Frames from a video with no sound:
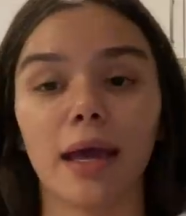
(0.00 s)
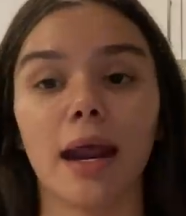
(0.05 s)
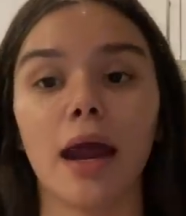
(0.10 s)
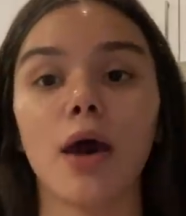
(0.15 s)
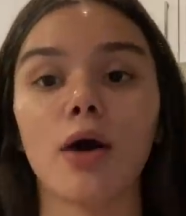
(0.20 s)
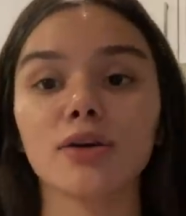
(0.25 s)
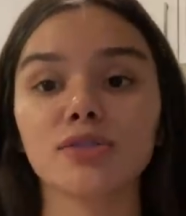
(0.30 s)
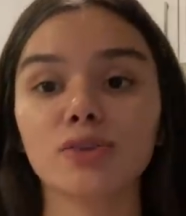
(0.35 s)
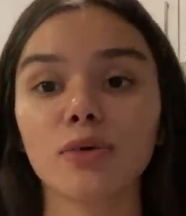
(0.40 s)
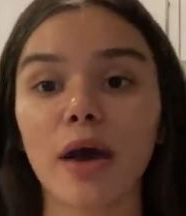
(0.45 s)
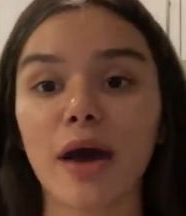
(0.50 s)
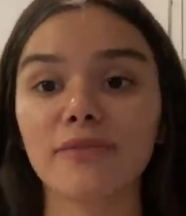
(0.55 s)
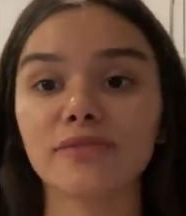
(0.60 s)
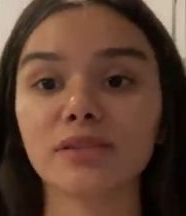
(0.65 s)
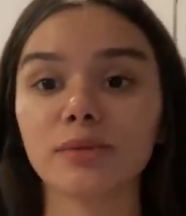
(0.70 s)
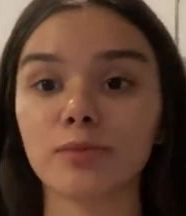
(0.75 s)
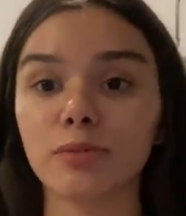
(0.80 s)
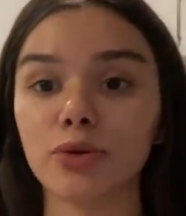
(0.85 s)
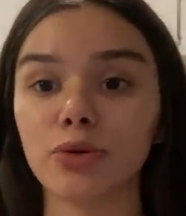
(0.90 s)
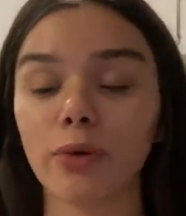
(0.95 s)
And I also have
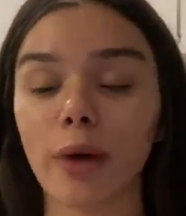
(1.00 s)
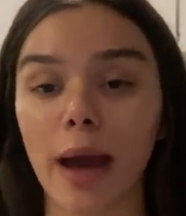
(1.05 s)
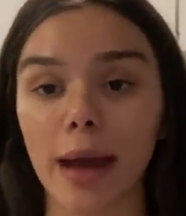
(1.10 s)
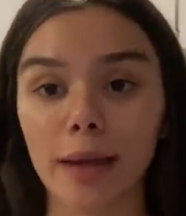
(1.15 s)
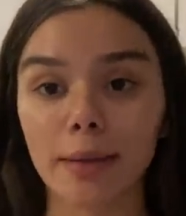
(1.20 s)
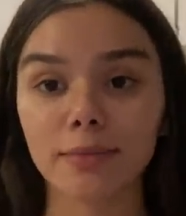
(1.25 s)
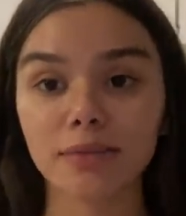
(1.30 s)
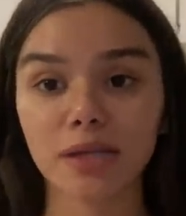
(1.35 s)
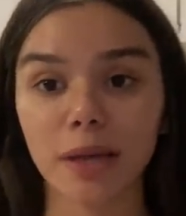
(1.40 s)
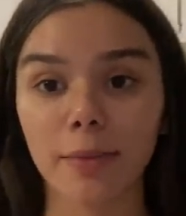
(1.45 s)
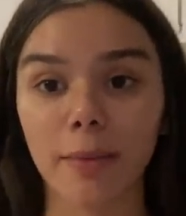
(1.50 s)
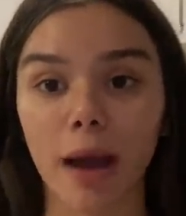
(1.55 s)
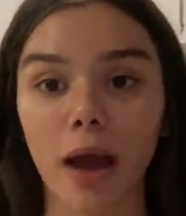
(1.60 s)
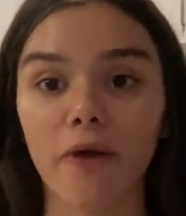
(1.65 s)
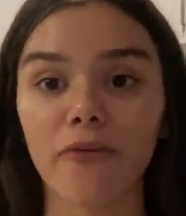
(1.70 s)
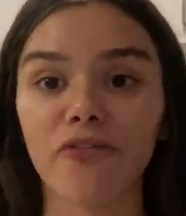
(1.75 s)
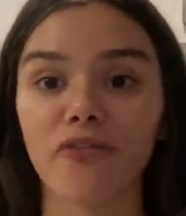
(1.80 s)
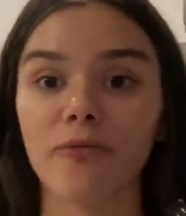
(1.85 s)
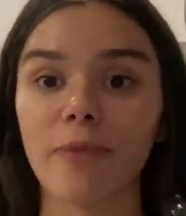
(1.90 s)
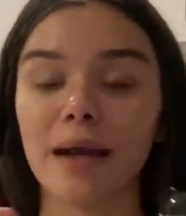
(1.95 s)
some new items coming
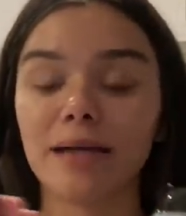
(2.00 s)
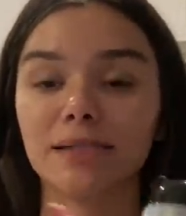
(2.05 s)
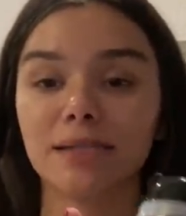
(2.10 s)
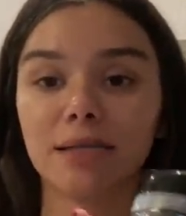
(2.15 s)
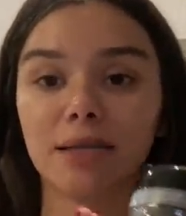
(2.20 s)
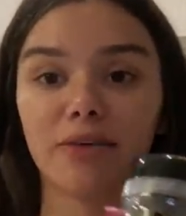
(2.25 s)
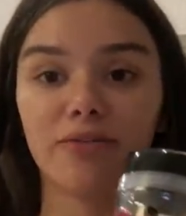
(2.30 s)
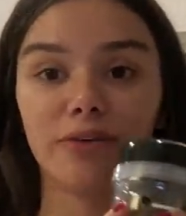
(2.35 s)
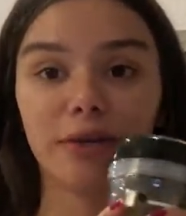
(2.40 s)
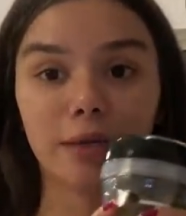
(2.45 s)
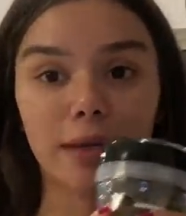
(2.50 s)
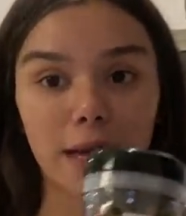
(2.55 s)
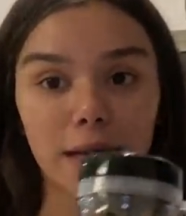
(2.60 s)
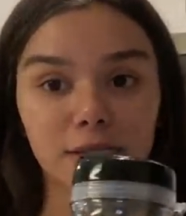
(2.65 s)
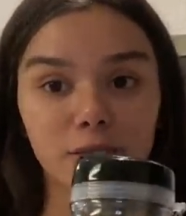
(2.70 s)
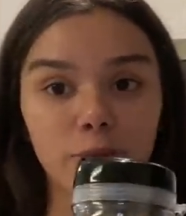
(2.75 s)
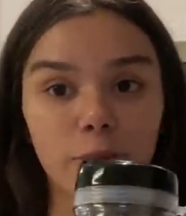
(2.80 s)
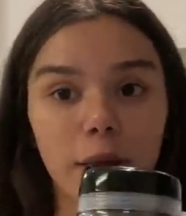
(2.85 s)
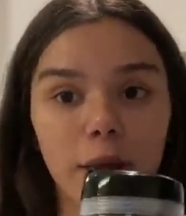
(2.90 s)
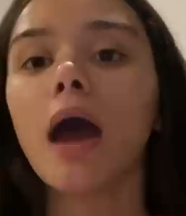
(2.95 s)
out for my Tina V
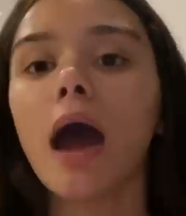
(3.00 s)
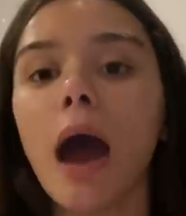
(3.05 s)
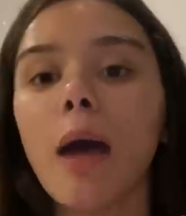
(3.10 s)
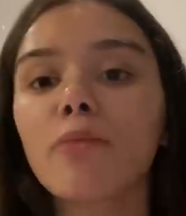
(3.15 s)
dancewear.